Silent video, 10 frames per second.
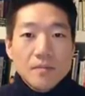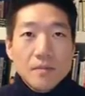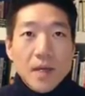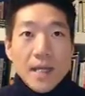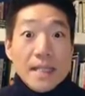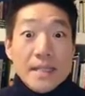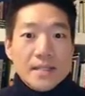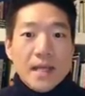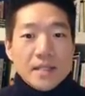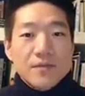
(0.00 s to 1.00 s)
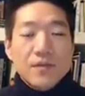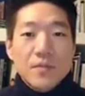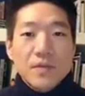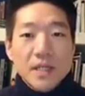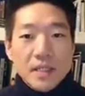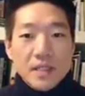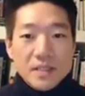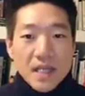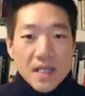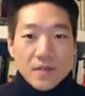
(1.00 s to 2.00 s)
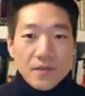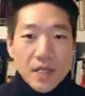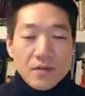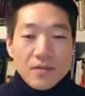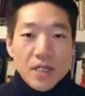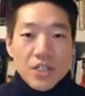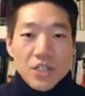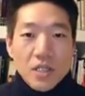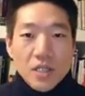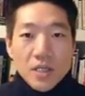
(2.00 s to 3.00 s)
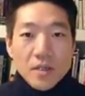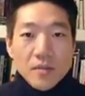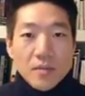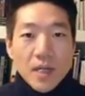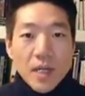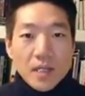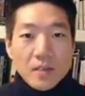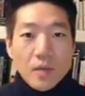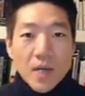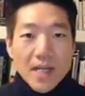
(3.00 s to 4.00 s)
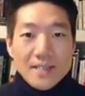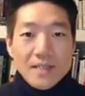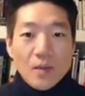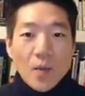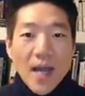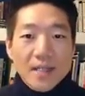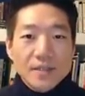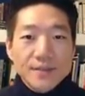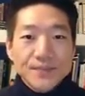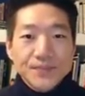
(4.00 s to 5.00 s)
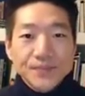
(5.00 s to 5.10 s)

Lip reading: my insights from reading The Science of Getting Rich by Wallace D. Wattles.